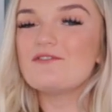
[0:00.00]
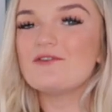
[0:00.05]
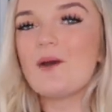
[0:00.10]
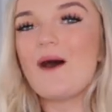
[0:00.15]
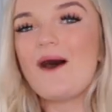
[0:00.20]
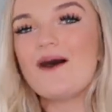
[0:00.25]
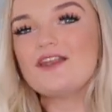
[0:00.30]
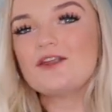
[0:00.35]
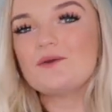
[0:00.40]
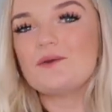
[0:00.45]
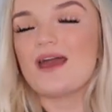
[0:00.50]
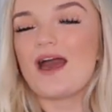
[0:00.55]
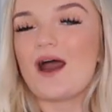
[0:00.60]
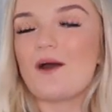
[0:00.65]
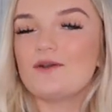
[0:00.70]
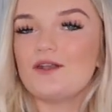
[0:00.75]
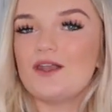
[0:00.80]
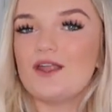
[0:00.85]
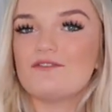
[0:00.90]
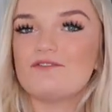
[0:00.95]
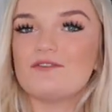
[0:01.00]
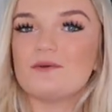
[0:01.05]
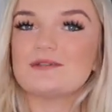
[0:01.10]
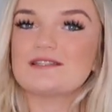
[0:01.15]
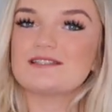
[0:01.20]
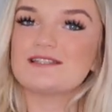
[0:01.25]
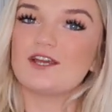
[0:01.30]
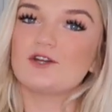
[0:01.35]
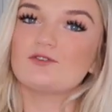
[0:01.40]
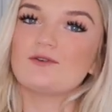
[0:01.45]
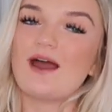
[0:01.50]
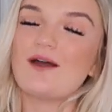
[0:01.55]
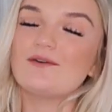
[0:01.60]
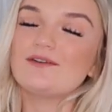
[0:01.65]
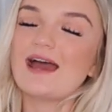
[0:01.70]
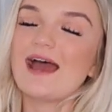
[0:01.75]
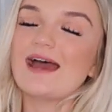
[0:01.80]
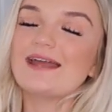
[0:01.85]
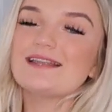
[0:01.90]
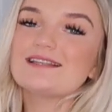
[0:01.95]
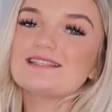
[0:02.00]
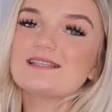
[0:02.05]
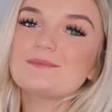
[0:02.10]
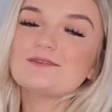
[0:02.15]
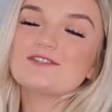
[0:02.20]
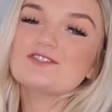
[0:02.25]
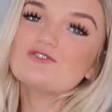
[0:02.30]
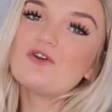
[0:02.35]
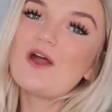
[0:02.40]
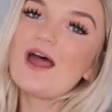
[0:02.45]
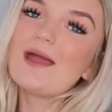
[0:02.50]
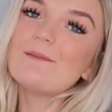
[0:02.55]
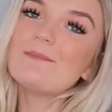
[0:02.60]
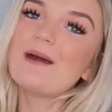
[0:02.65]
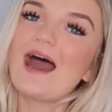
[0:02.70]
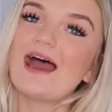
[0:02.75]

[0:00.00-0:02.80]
if you are new here, I would love for you to stick around and subscribe,